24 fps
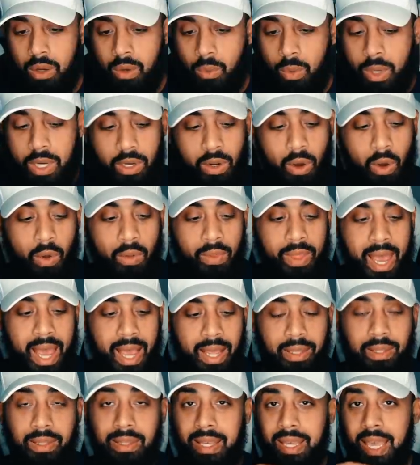We know
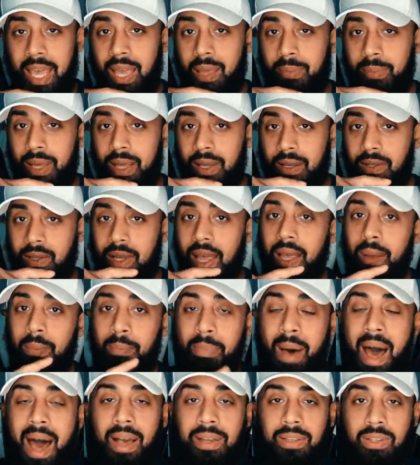that the game is a
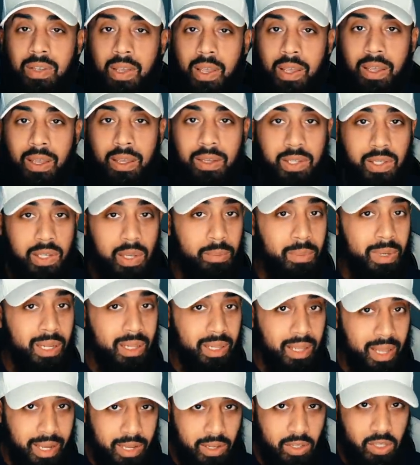boxing
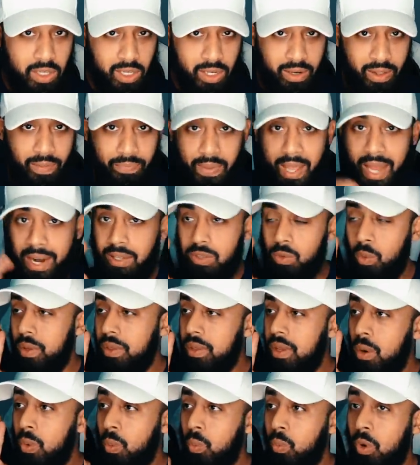simulation, and that is what
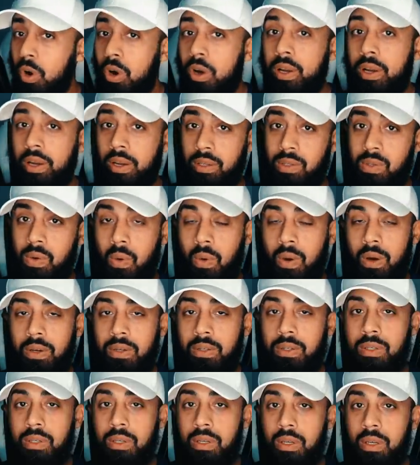they're working
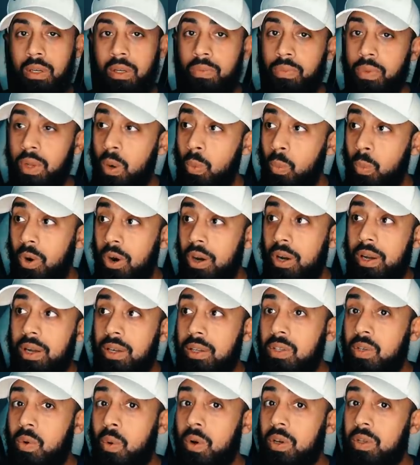towards. They're
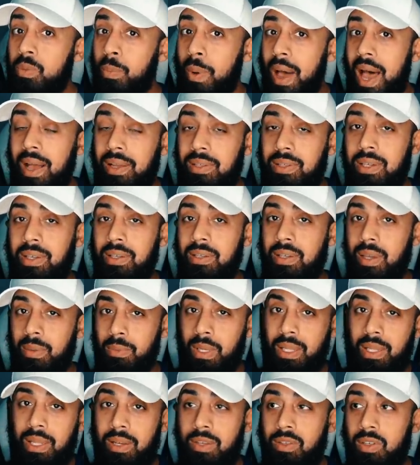working towards boxing
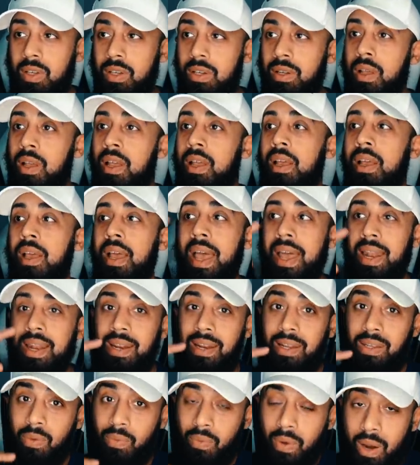simulation, and
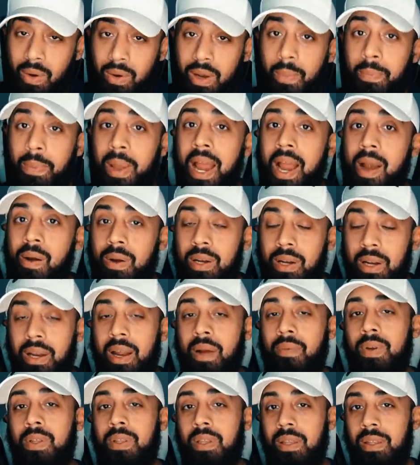it is very apparent in
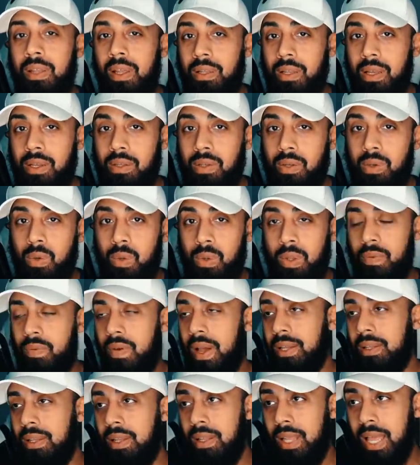everything that they do. The
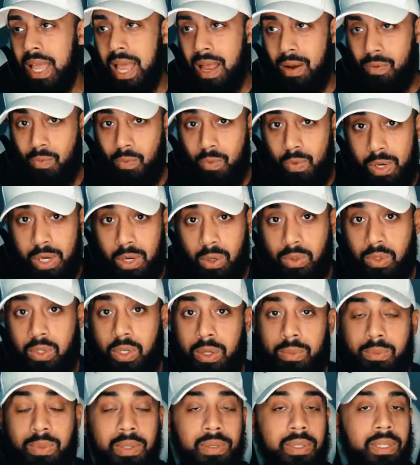fact that they have real
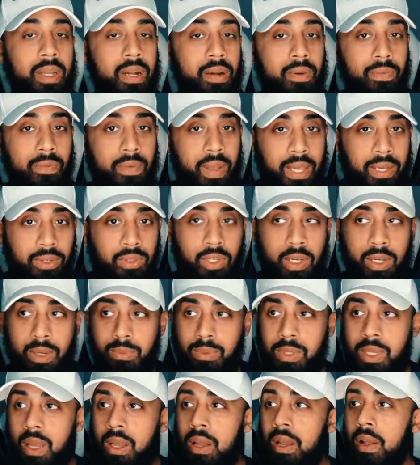gyms instead of fake
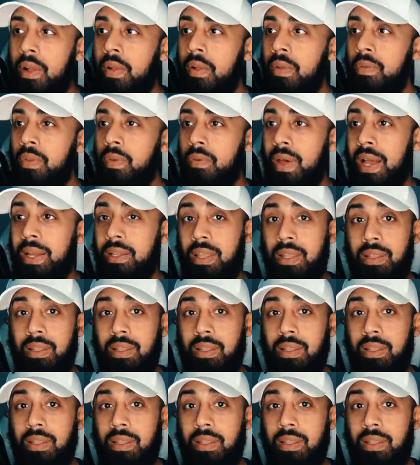gyms, the fact